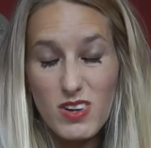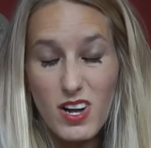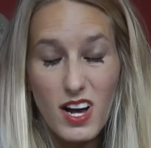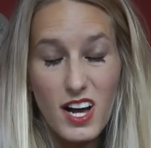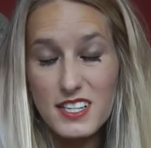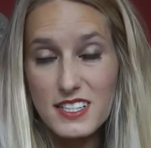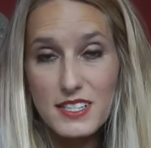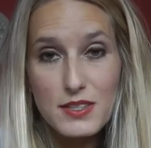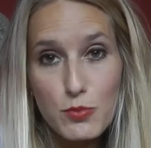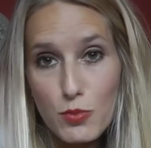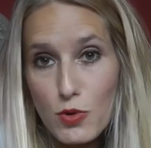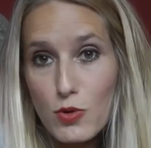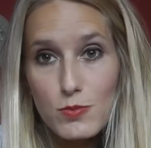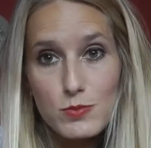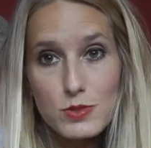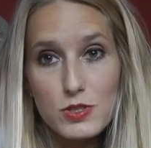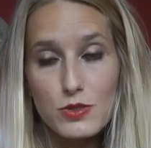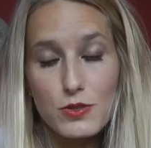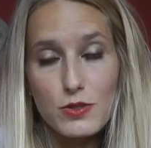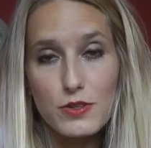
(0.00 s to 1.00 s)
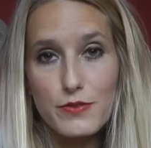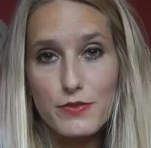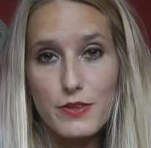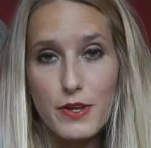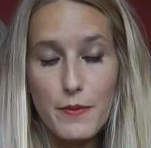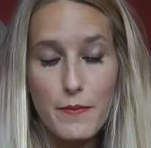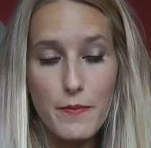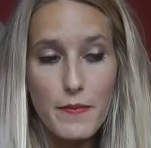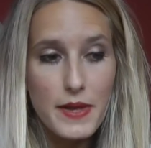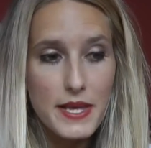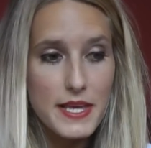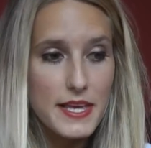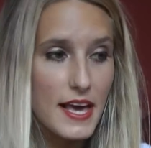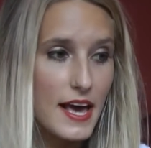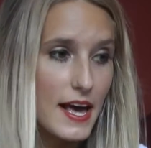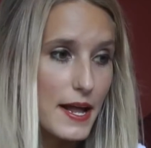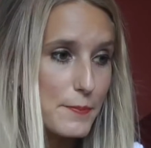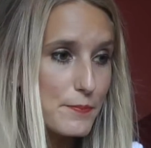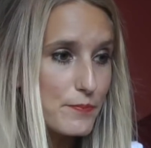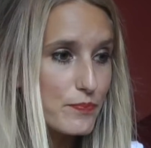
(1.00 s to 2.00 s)
I didn't warm to all of them,
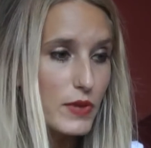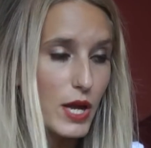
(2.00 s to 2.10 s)
yet